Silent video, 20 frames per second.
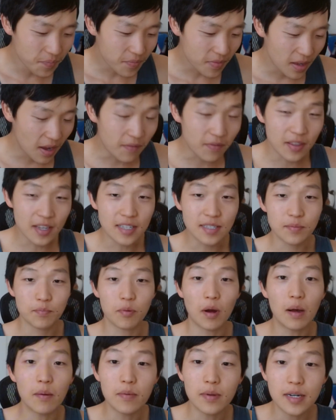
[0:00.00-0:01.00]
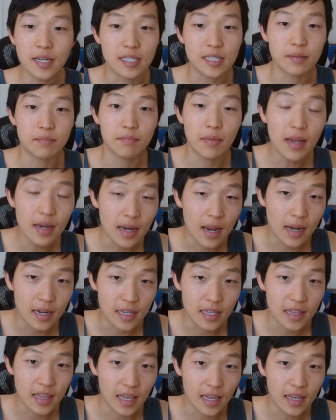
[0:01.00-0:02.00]
if these probabilities meant
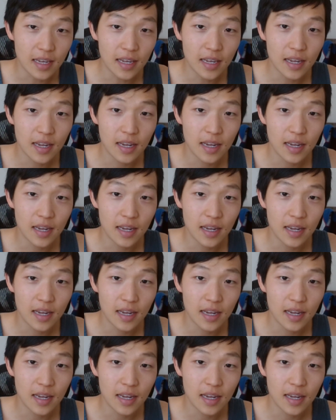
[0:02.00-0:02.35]
anything,